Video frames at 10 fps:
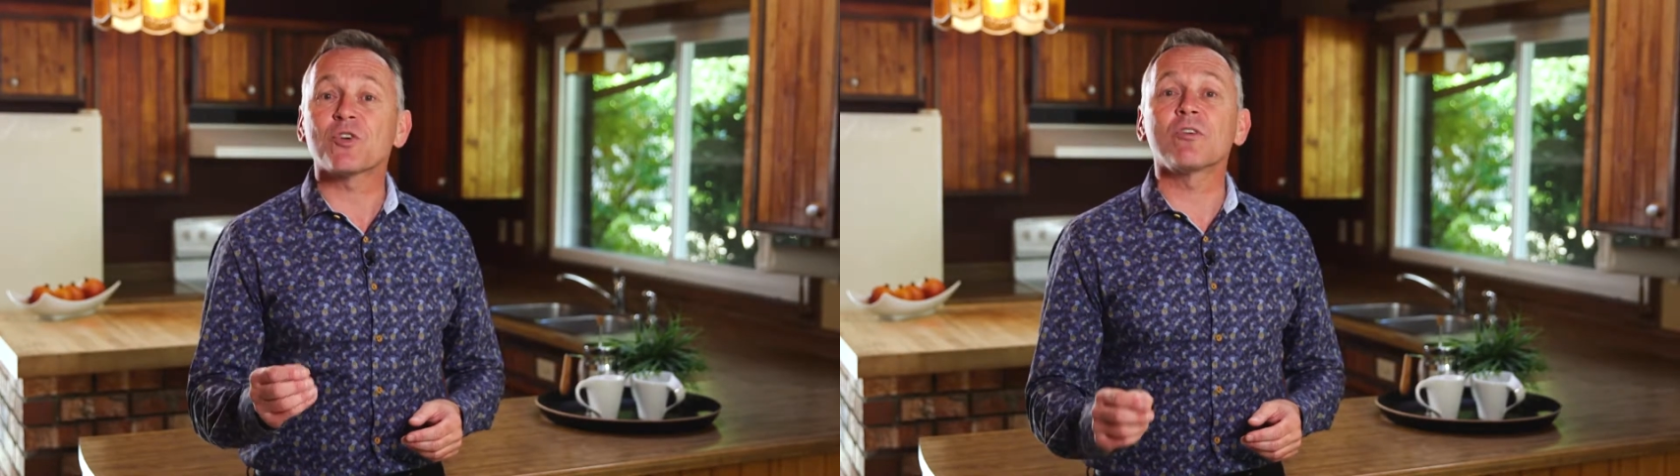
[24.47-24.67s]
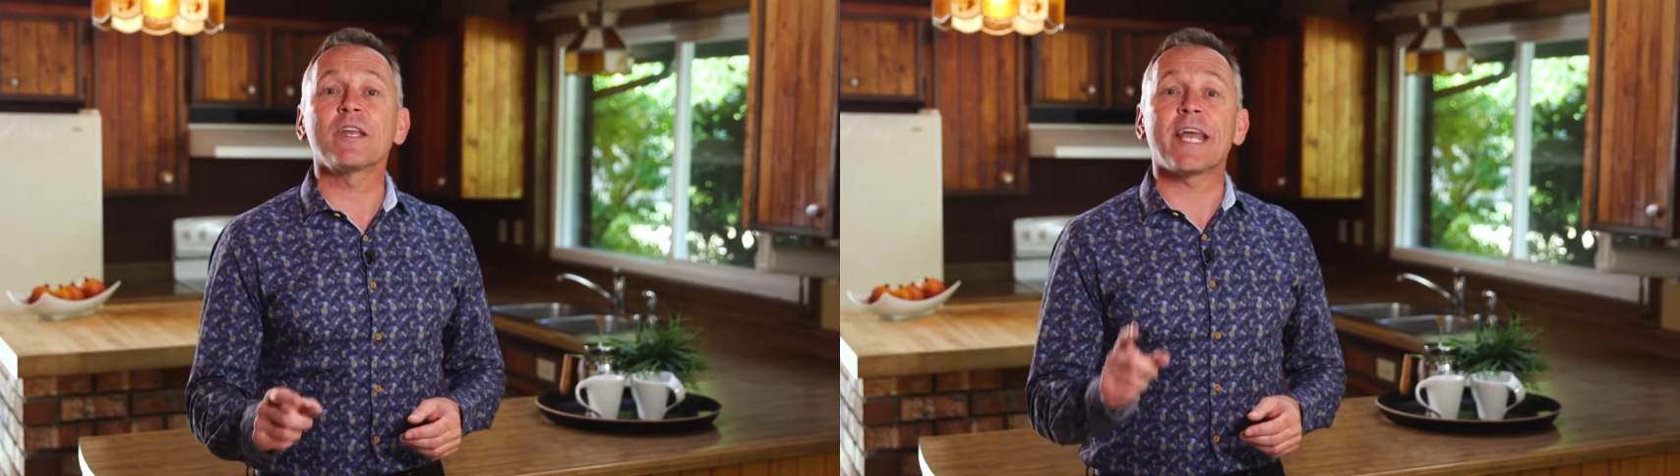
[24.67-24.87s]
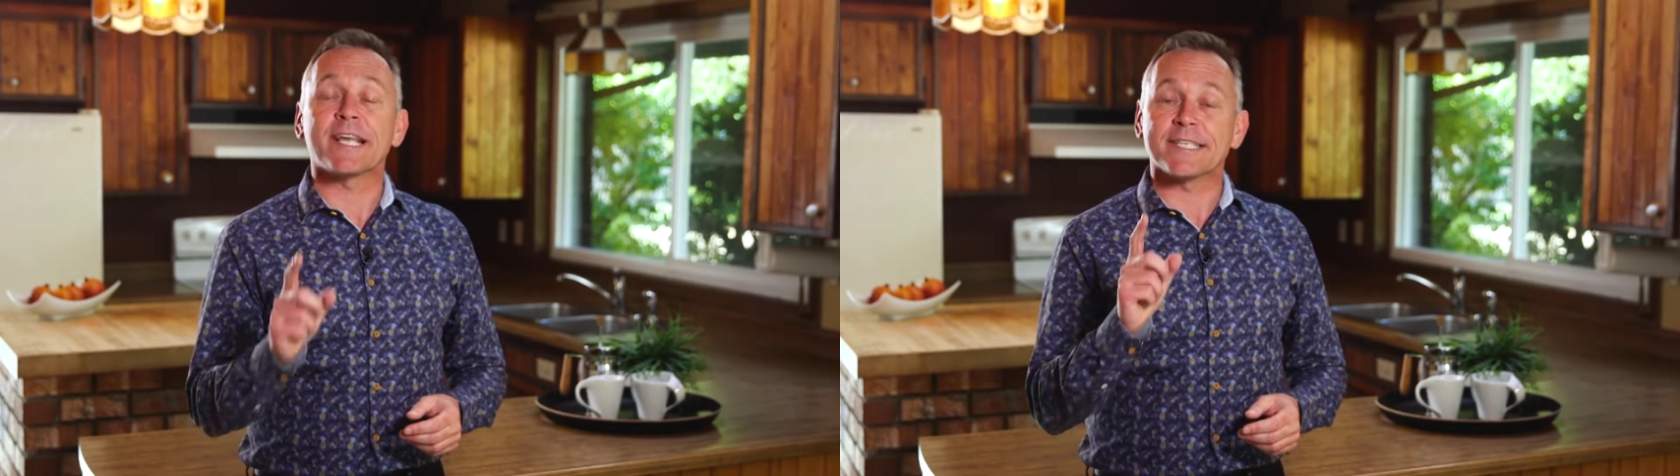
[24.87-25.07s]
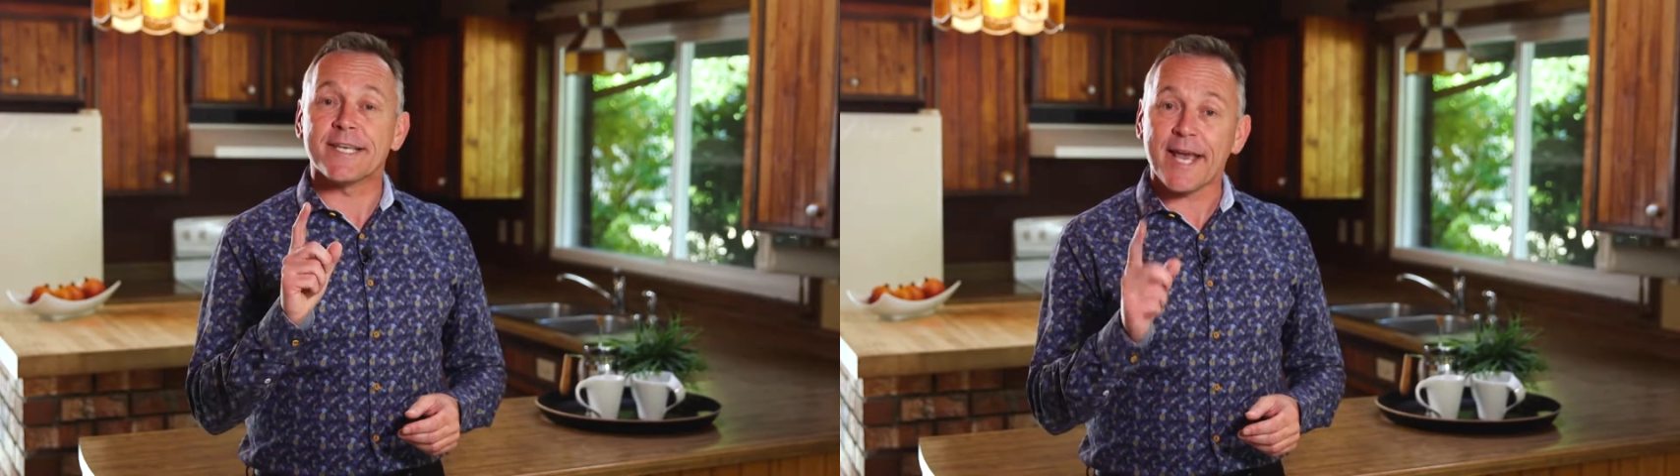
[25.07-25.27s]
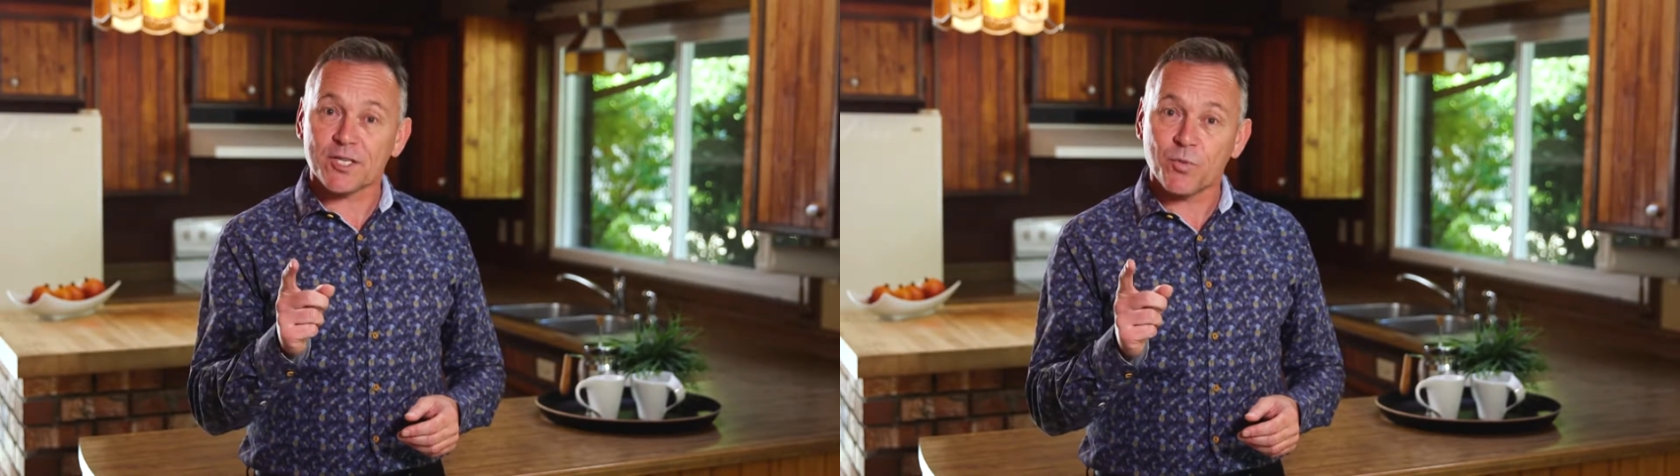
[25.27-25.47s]
early as
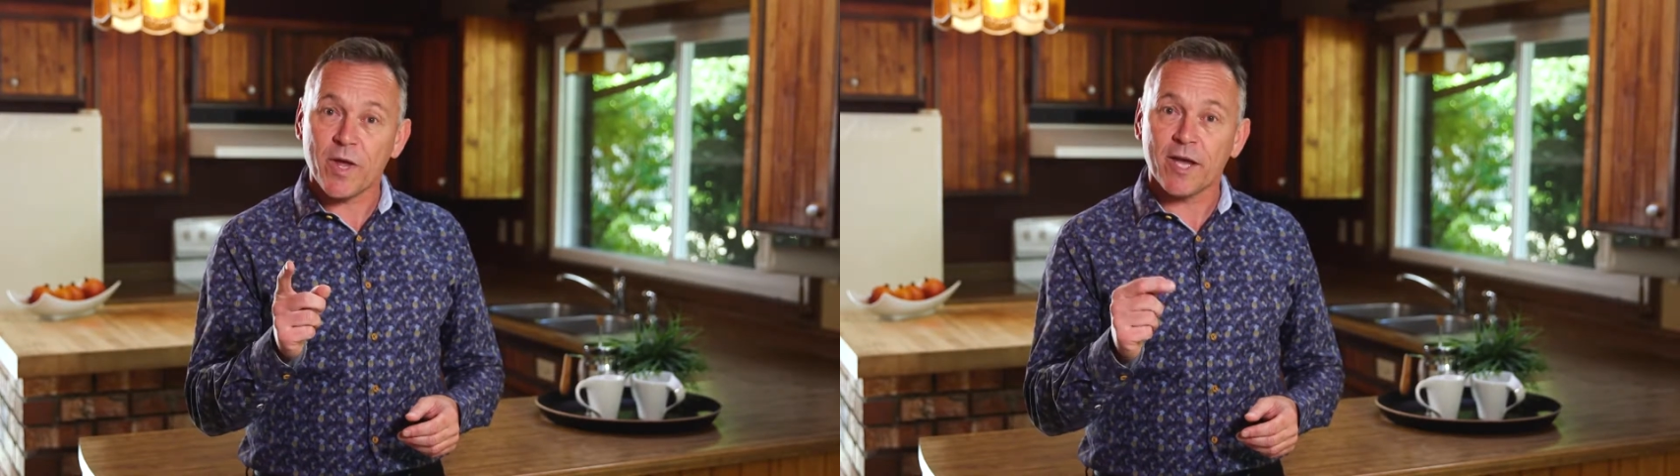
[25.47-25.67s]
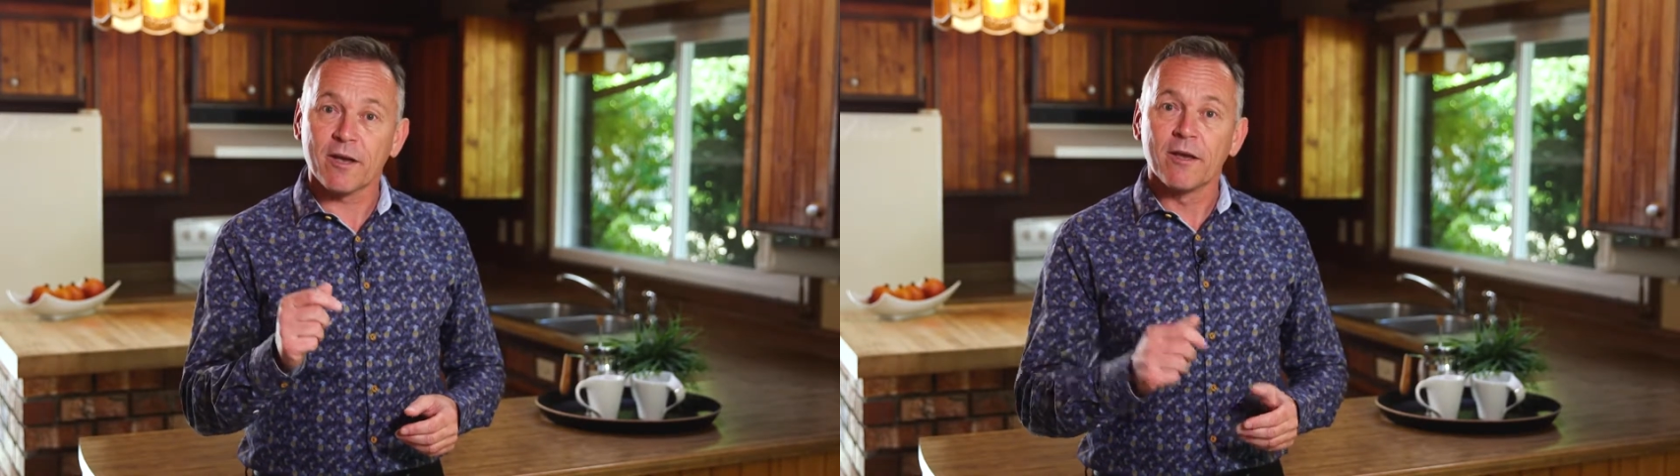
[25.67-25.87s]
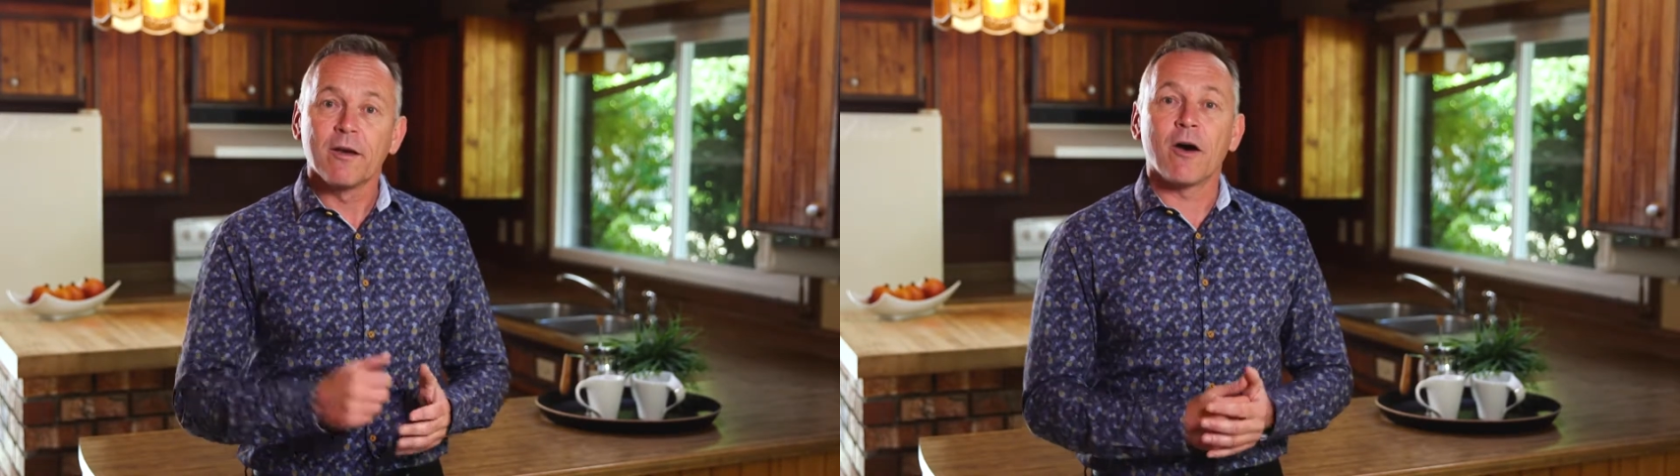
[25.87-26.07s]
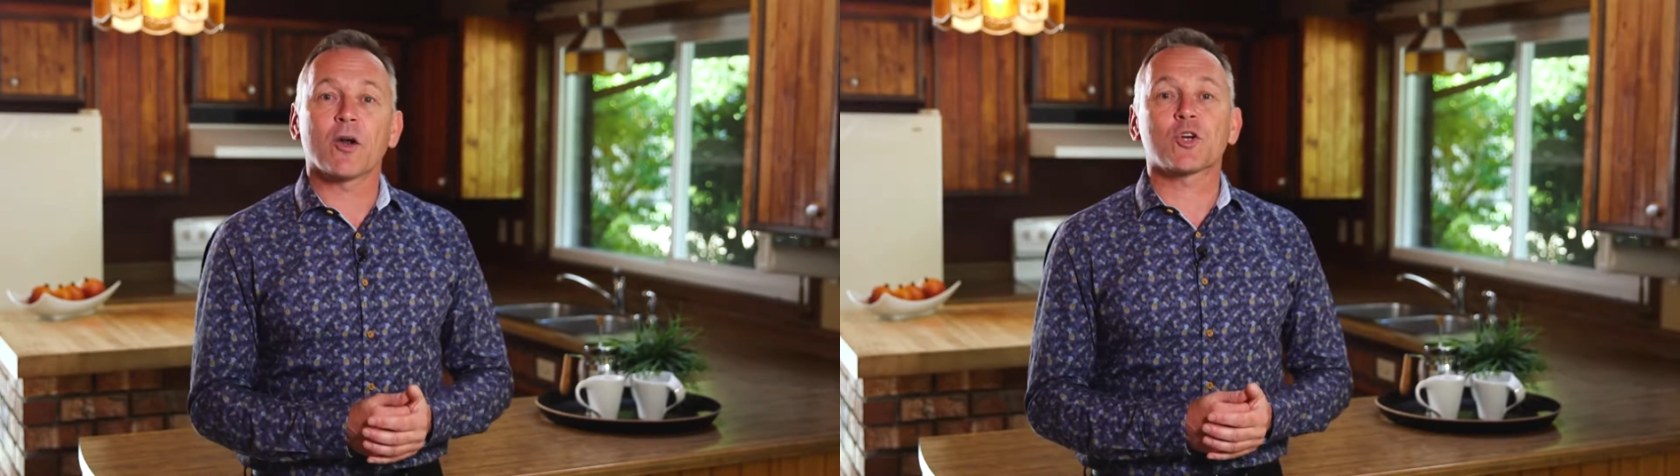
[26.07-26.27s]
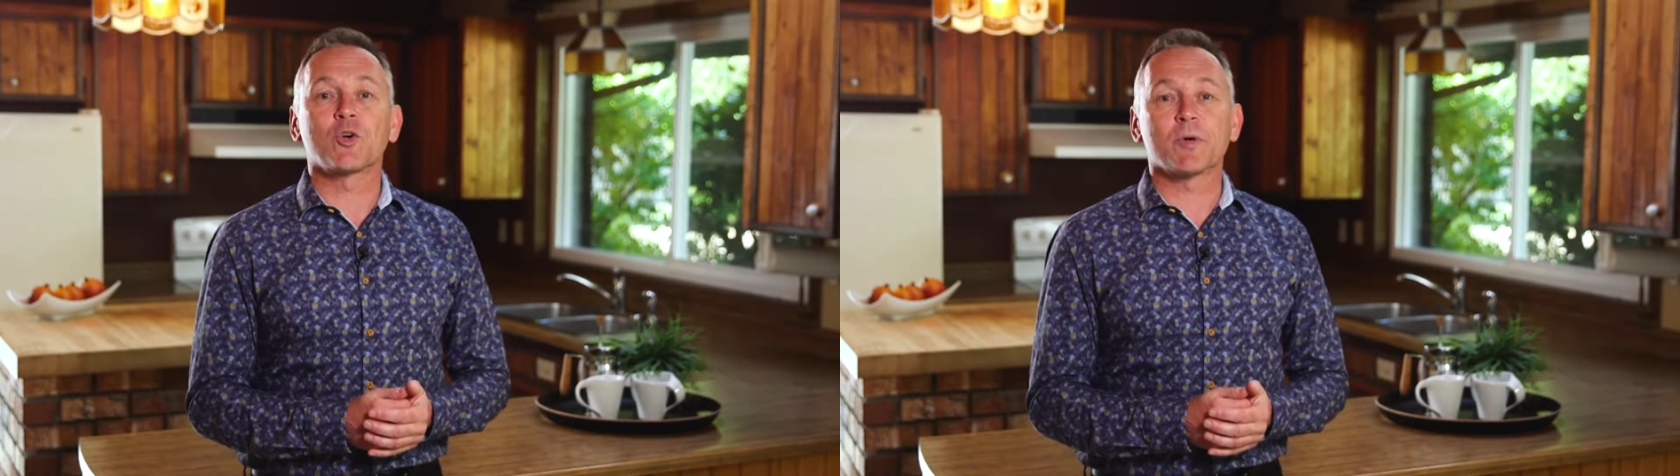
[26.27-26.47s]
next week on
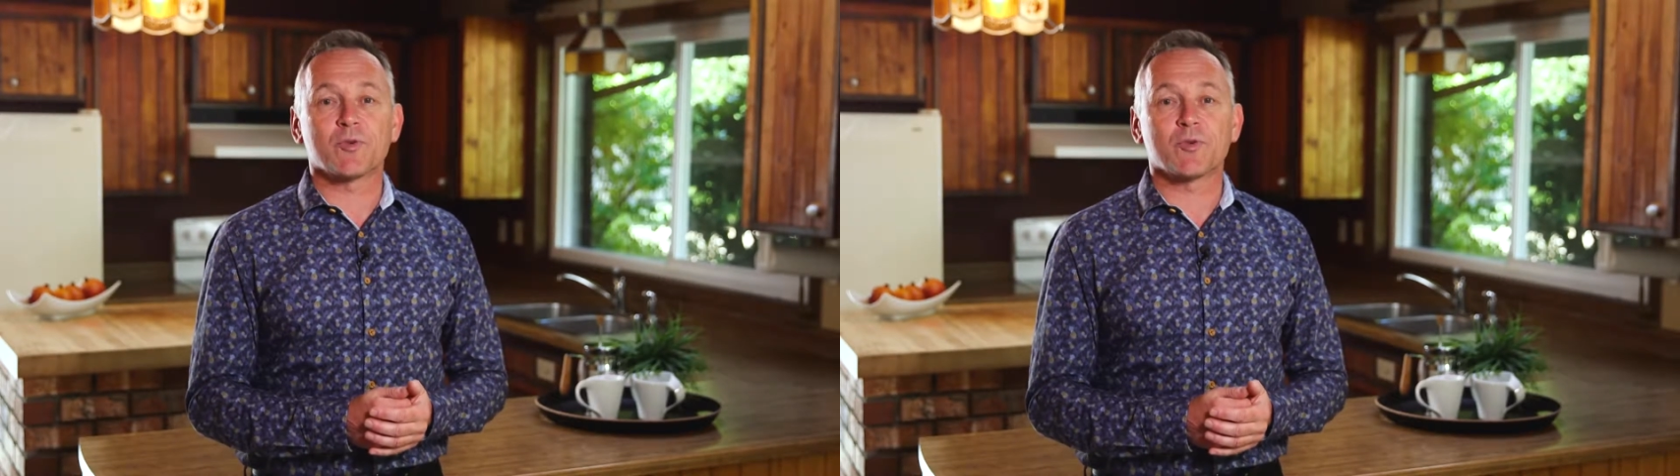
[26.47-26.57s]
October